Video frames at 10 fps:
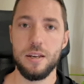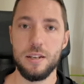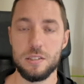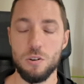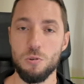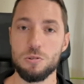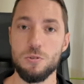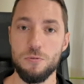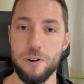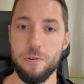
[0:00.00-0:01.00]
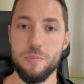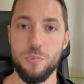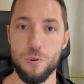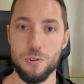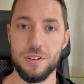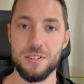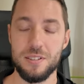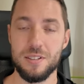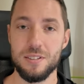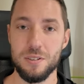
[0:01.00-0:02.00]
It is also very
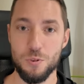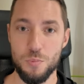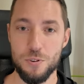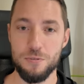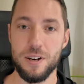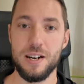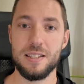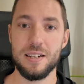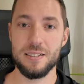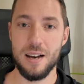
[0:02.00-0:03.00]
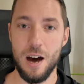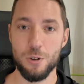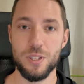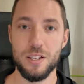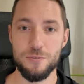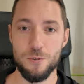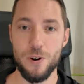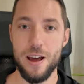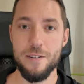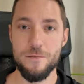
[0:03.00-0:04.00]
important to provide an outlet
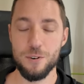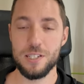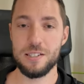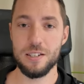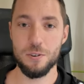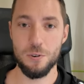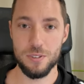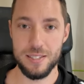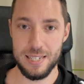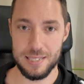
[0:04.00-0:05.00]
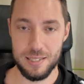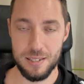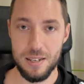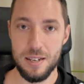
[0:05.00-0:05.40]
for every single desk.